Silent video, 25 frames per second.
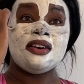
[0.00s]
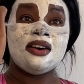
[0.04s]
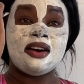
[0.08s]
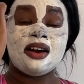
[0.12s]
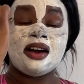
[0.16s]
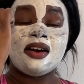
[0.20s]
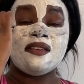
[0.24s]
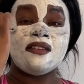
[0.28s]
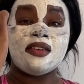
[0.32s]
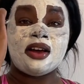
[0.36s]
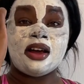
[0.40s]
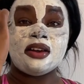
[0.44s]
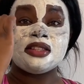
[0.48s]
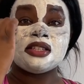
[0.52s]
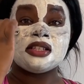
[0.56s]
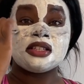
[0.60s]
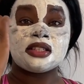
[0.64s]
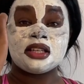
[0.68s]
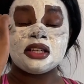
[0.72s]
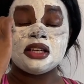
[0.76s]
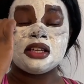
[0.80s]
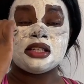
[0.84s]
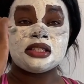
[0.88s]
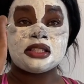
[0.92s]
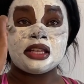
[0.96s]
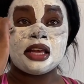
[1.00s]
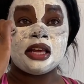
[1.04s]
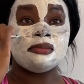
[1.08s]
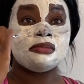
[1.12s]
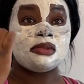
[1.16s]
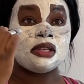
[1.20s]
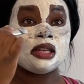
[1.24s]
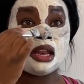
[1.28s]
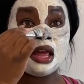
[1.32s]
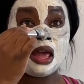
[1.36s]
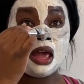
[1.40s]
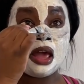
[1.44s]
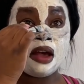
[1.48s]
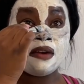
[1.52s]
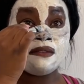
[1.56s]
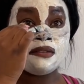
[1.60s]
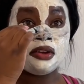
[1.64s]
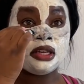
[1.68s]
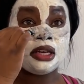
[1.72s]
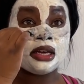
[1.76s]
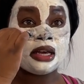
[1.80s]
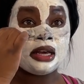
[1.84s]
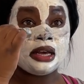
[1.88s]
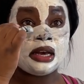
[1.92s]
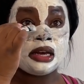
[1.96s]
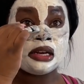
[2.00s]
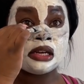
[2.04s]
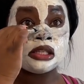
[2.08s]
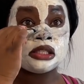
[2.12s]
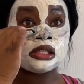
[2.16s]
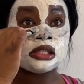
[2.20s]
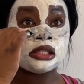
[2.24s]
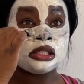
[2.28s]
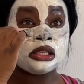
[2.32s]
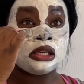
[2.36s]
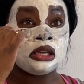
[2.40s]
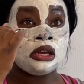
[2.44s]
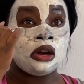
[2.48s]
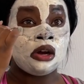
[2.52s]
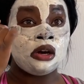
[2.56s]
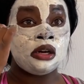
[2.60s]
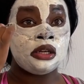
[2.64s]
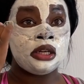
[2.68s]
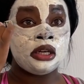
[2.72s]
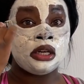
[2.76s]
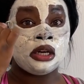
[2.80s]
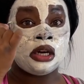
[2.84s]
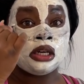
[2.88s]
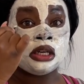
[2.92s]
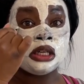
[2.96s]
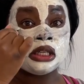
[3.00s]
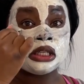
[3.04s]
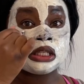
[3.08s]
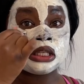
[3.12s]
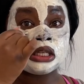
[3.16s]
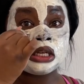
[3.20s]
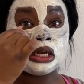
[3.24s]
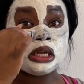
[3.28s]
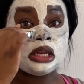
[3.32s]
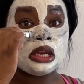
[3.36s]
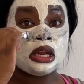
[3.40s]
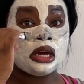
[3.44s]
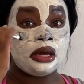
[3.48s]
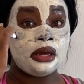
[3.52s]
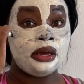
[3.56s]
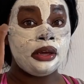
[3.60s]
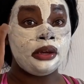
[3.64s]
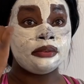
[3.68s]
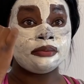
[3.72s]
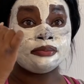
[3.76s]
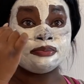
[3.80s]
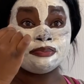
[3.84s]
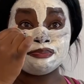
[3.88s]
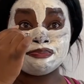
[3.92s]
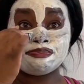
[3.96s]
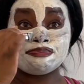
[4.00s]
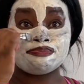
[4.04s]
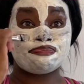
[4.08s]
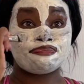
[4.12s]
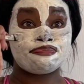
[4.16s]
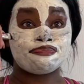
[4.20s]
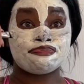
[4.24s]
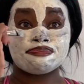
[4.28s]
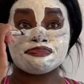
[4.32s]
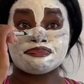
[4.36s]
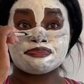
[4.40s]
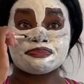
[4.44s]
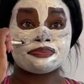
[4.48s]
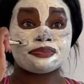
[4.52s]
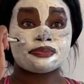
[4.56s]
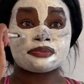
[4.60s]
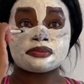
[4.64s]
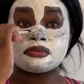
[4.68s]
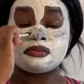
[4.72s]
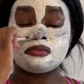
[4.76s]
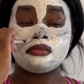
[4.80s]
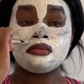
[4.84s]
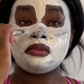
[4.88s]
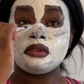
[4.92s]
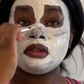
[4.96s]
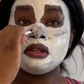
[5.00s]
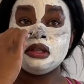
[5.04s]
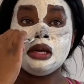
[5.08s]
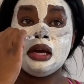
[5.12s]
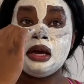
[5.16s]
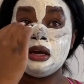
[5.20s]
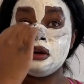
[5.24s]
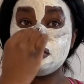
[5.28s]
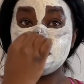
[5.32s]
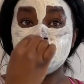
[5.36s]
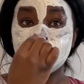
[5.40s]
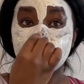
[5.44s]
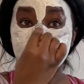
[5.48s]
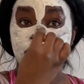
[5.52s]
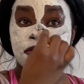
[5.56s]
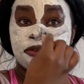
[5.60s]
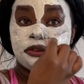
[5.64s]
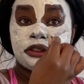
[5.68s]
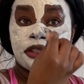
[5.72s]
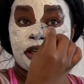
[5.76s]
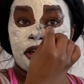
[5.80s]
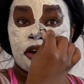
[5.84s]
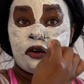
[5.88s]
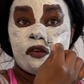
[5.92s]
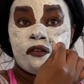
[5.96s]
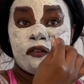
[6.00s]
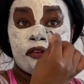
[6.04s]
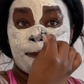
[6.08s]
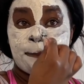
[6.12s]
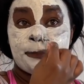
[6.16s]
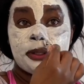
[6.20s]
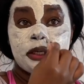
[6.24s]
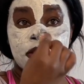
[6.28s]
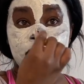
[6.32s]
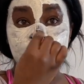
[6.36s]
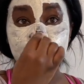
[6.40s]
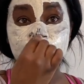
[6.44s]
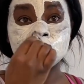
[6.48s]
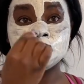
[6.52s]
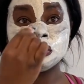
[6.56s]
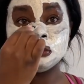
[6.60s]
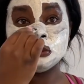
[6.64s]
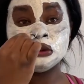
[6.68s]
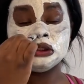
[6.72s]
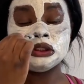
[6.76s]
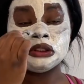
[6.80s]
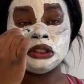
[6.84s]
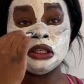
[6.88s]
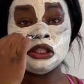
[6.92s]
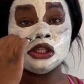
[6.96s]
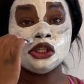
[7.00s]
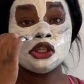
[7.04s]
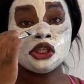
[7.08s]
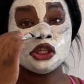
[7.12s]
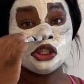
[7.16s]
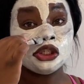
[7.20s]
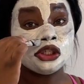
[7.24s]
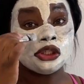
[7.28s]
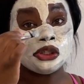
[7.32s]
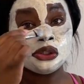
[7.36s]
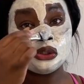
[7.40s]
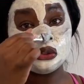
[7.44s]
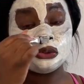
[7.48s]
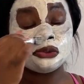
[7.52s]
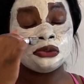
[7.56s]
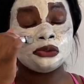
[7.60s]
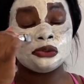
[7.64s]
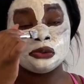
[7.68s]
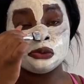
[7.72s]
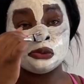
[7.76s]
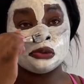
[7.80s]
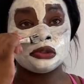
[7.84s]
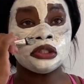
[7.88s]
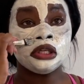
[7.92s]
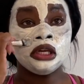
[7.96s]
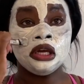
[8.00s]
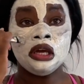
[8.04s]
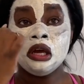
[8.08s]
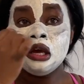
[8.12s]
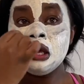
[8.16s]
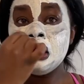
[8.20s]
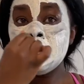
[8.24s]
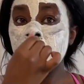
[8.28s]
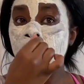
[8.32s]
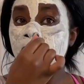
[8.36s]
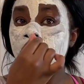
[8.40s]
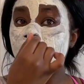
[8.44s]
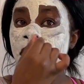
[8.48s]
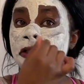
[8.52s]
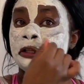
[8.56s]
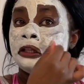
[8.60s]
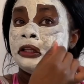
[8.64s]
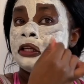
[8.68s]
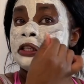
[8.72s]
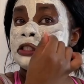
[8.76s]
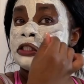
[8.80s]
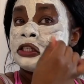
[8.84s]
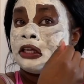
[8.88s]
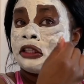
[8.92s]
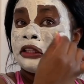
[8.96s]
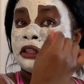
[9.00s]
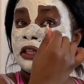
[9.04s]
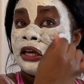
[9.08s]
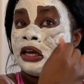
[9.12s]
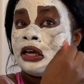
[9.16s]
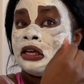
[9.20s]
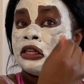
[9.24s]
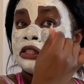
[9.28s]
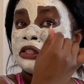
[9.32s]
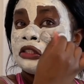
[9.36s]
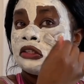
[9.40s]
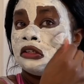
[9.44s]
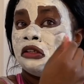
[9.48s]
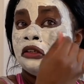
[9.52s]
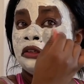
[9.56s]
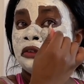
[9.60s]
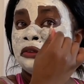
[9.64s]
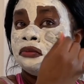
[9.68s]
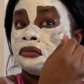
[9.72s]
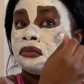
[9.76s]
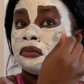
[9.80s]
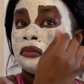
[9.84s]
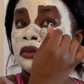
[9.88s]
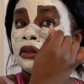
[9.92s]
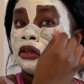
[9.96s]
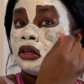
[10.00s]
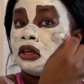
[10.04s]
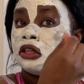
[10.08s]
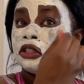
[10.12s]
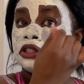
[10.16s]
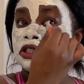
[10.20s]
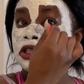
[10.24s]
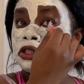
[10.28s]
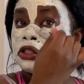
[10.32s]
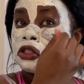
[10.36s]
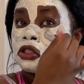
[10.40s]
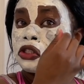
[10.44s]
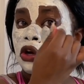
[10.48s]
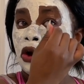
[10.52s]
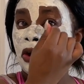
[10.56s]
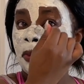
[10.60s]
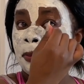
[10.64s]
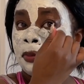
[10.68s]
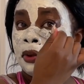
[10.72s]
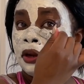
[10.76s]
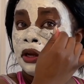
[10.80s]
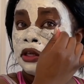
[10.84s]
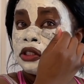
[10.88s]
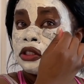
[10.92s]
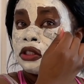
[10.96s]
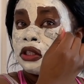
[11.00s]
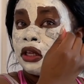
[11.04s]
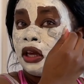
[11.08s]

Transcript: I, I took the exam today. I feel like I got a C on it, honestly. Like, I don't know. It was like over bones and tissues and things like that. So it's just so much.